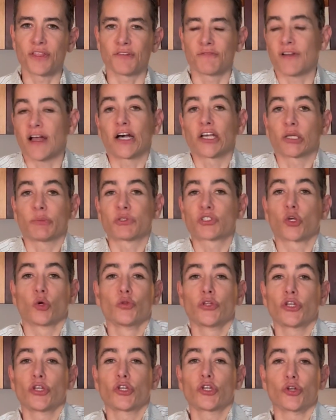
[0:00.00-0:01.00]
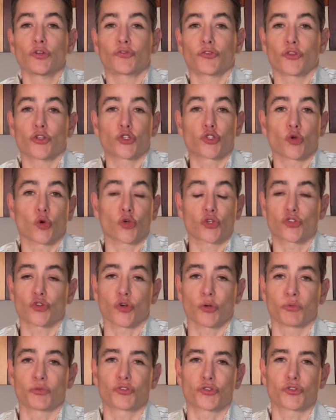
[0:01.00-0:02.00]
that Valium is only good for the
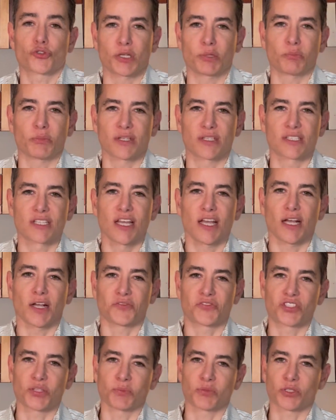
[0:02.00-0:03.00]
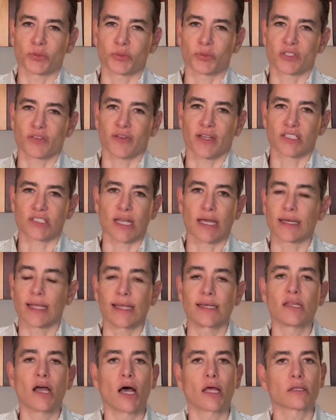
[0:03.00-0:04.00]
short term treatment of symptoms of
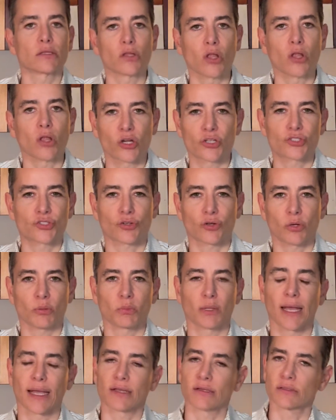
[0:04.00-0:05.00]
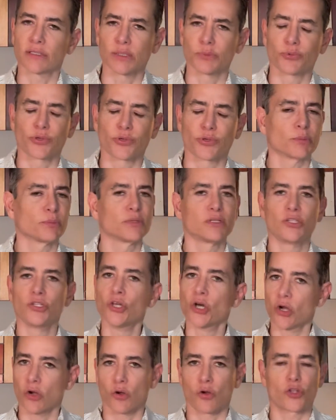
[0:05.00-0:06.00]
anxiety and not long term, like Librium.
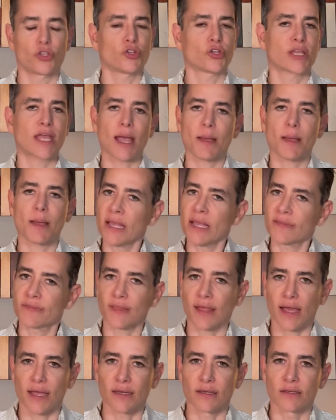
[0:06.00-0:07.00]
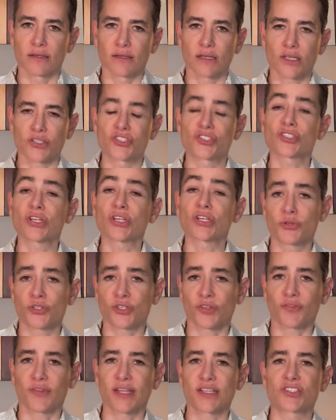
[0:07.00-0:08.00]
No, you can't make that
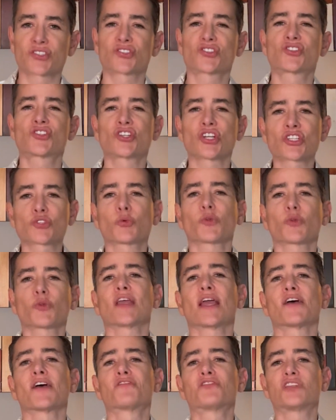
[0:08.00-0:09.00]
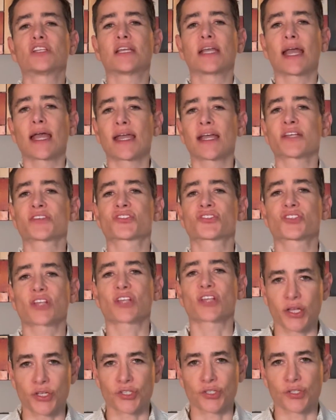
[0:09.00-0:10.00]
assumption. That's just what the FDA
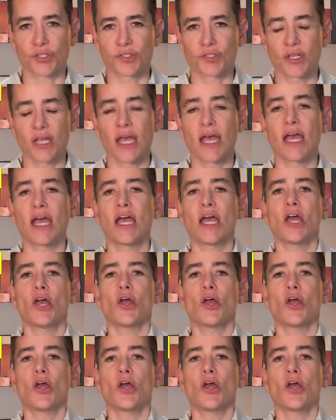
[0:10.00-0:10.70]
has sanctioned.